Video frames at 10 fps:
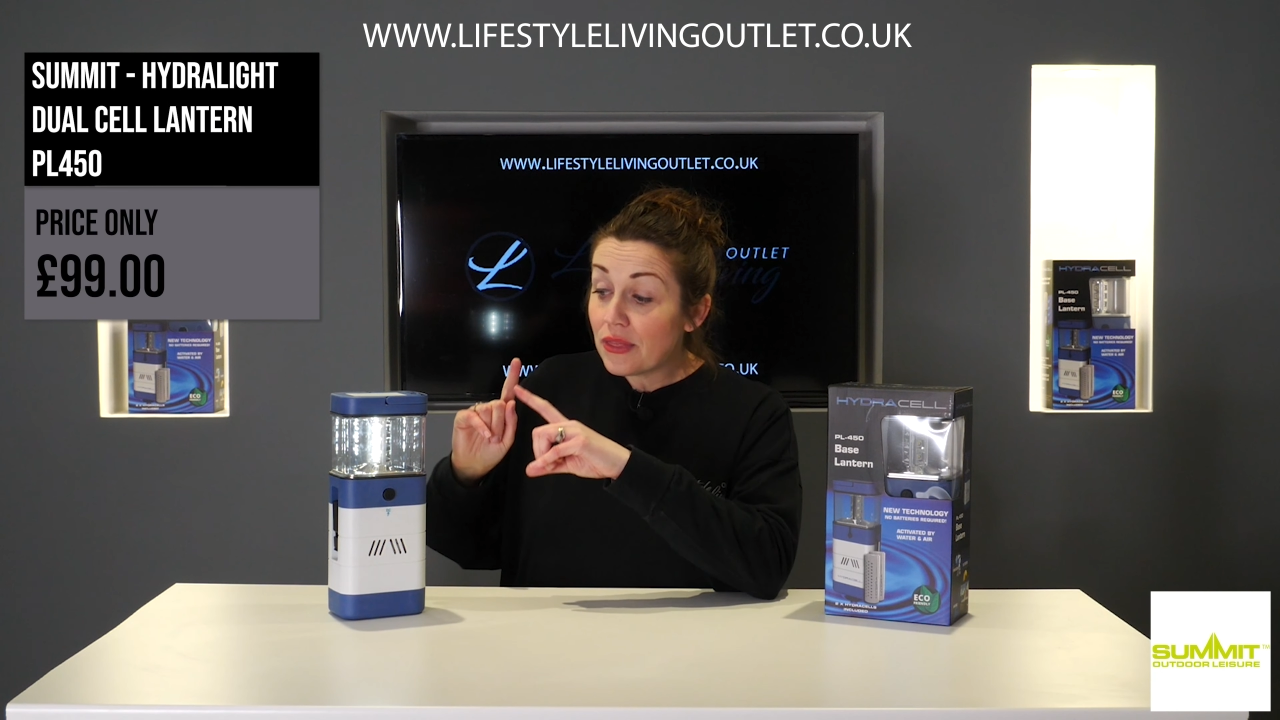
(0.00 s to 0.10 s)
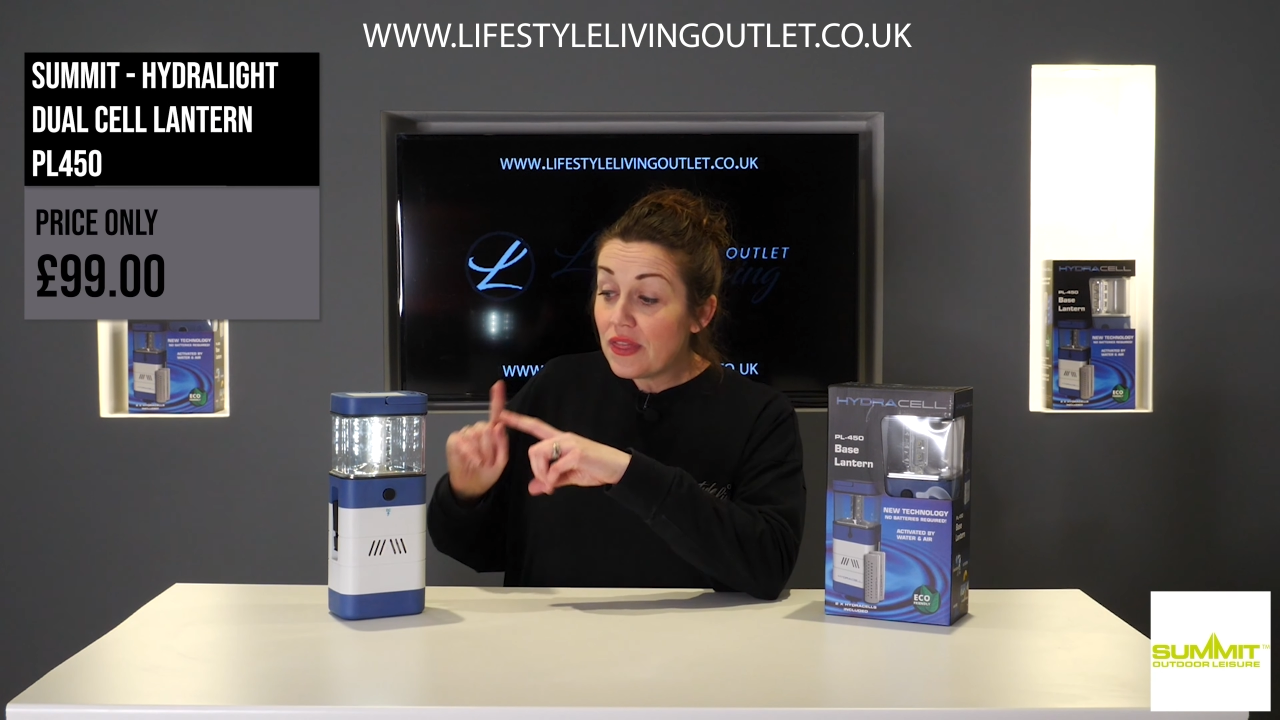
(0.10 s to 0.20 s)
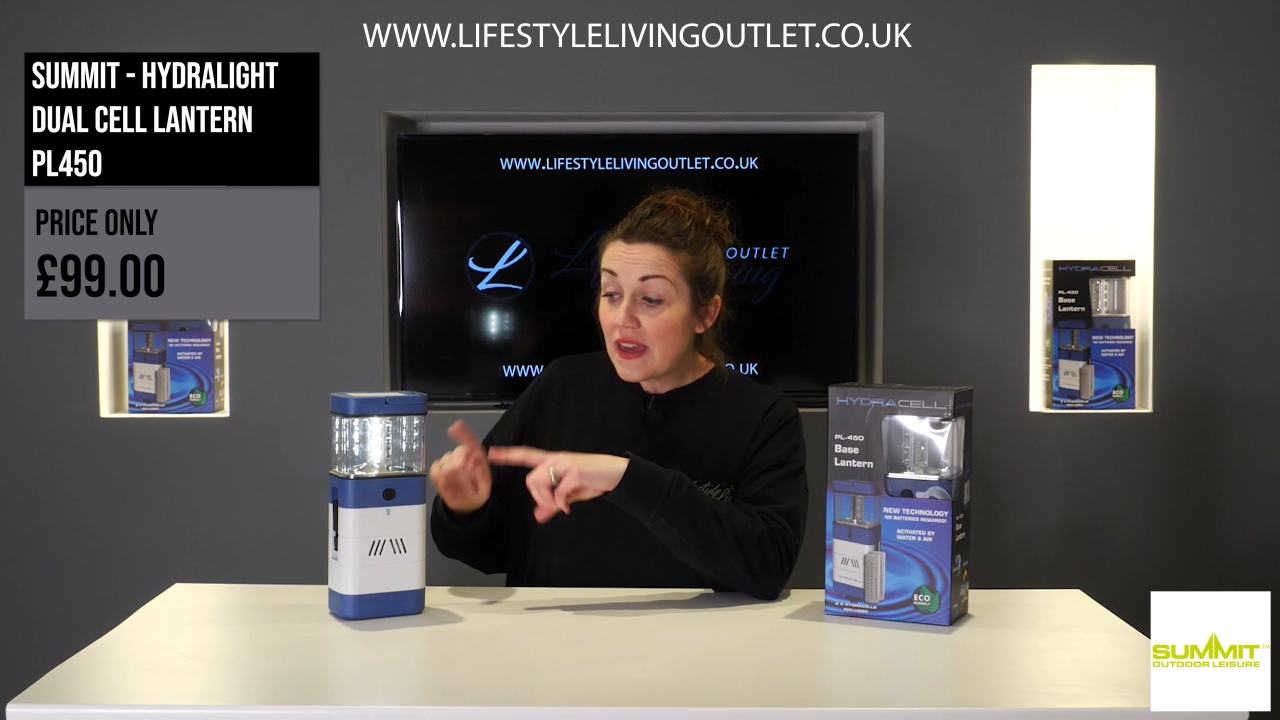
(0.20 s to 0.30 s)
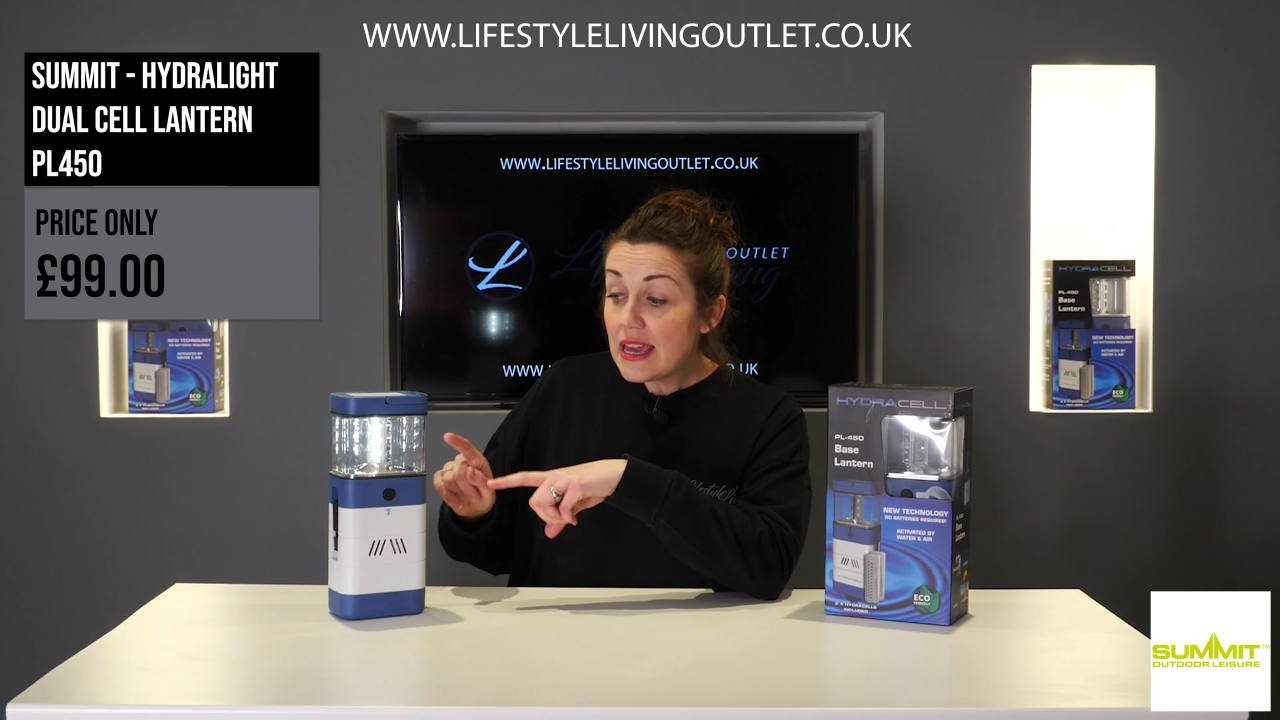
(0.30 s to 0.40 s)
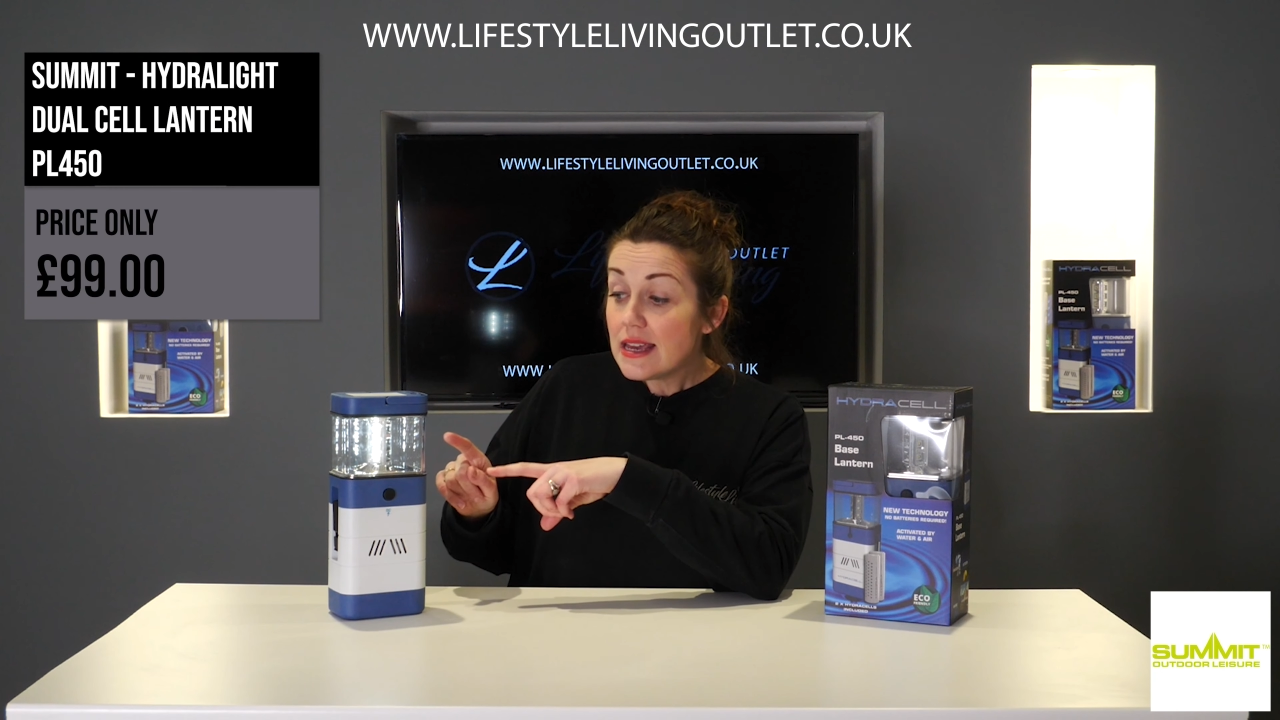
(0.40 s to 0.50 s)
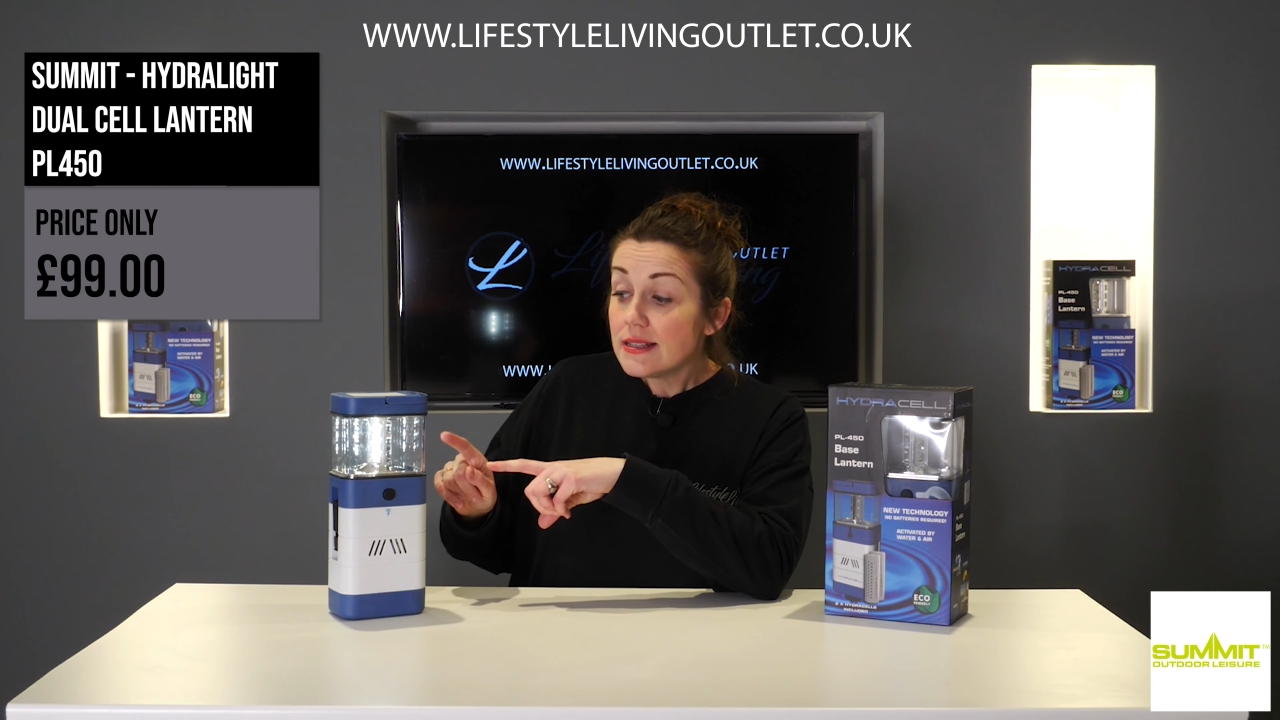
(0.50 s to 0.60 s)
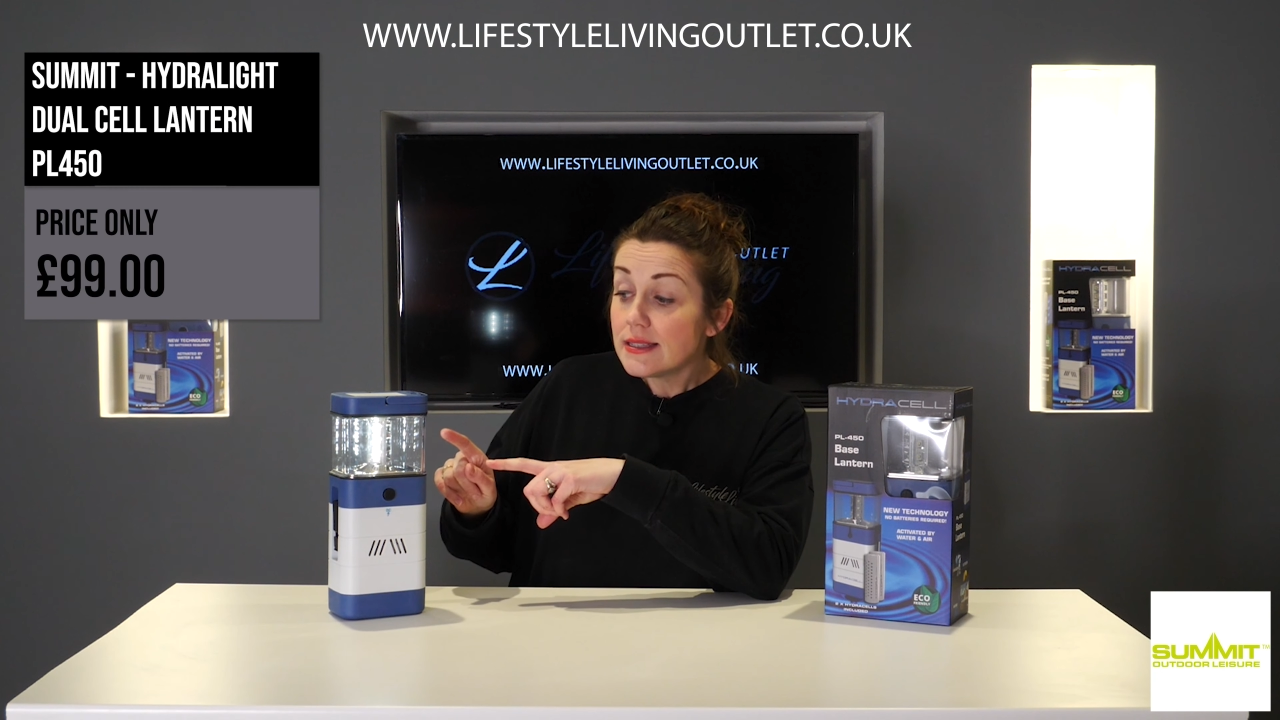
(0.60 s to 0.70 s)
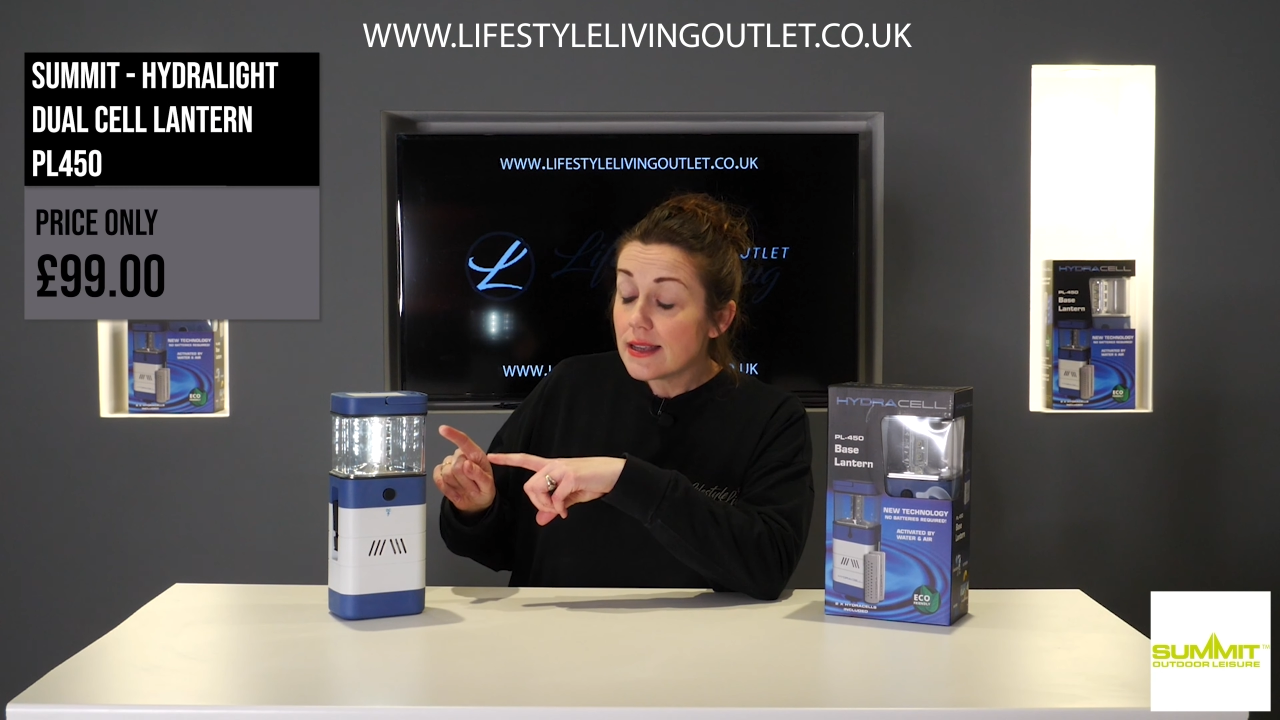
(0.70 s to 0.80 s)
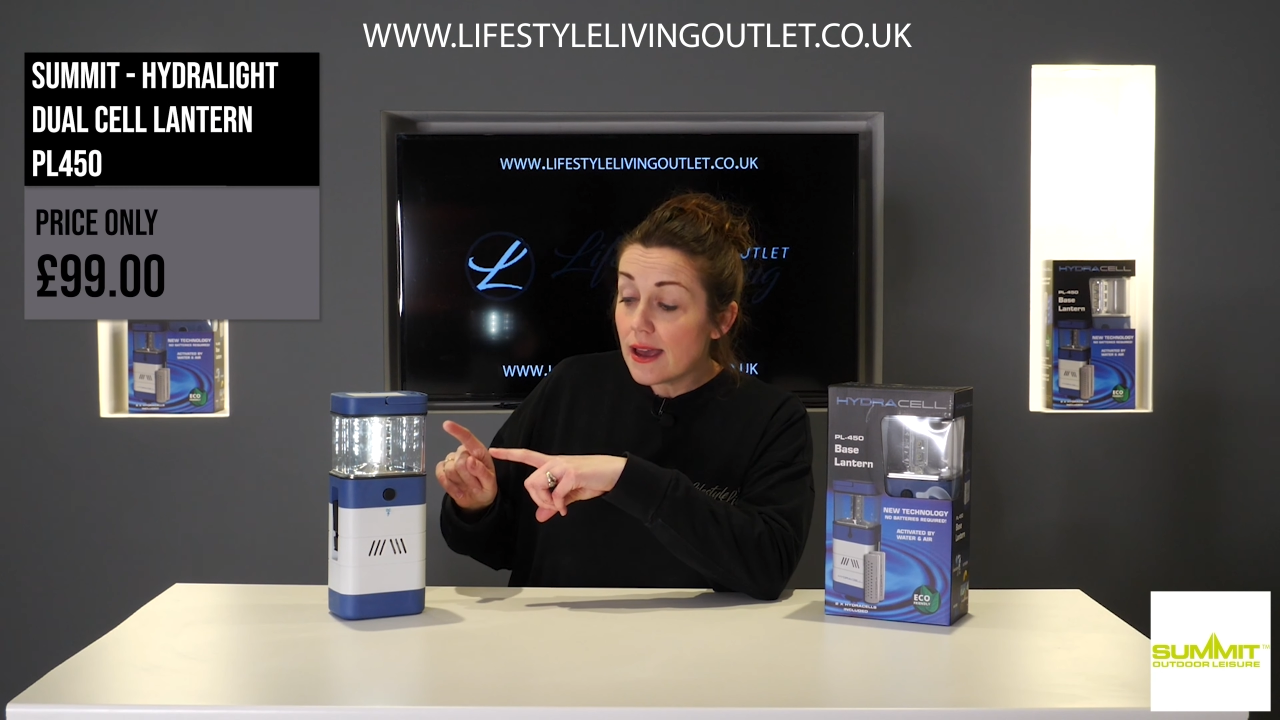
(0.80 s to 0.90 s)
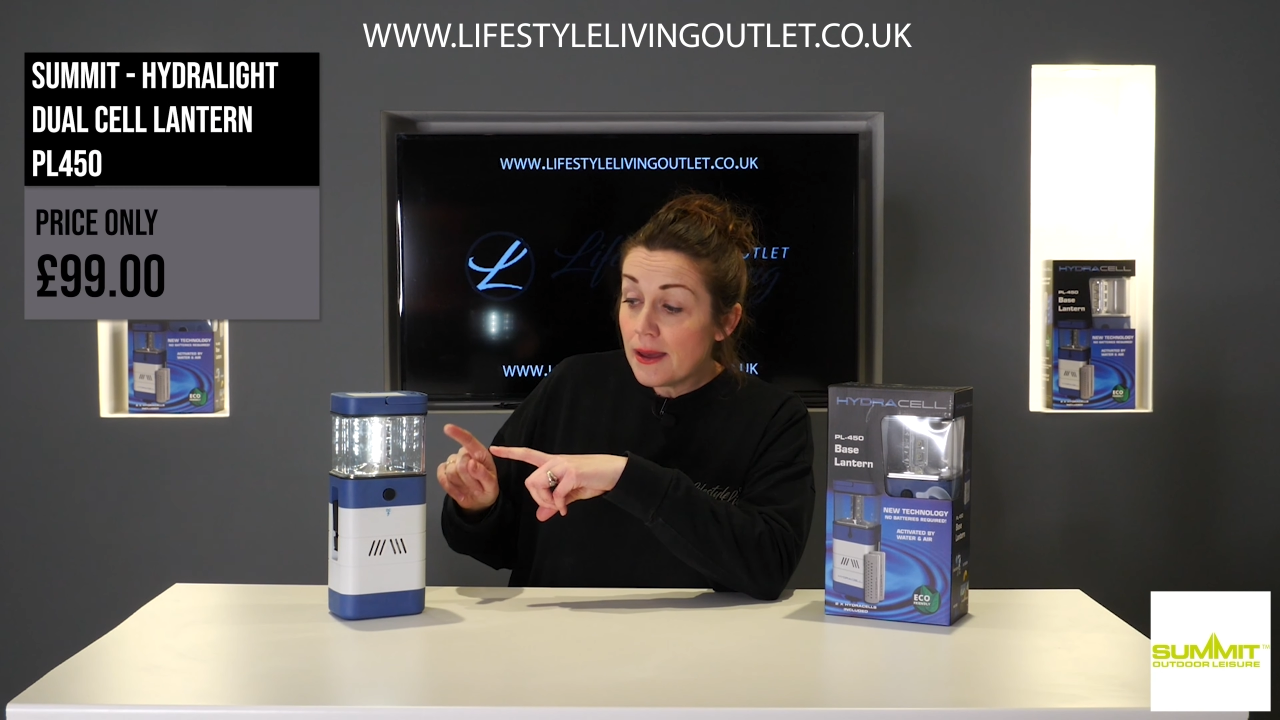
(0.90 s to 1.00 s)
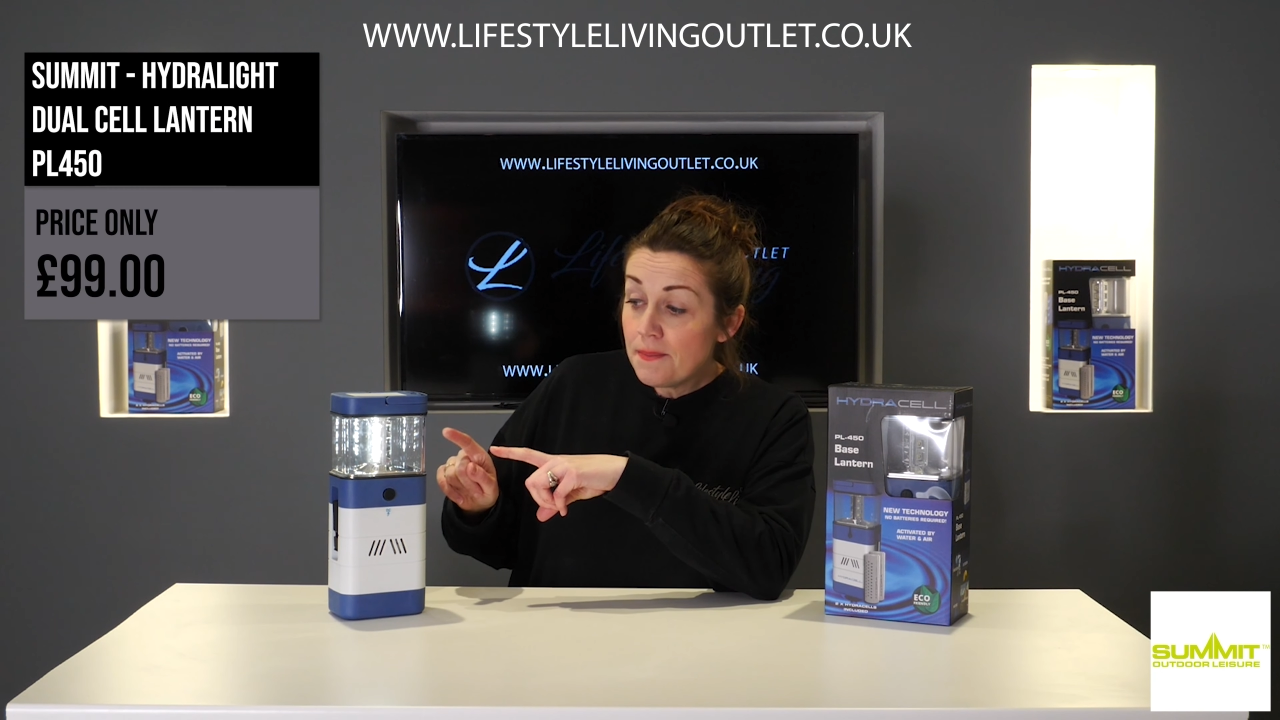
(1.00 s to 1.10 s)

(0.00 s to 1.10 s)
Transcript: these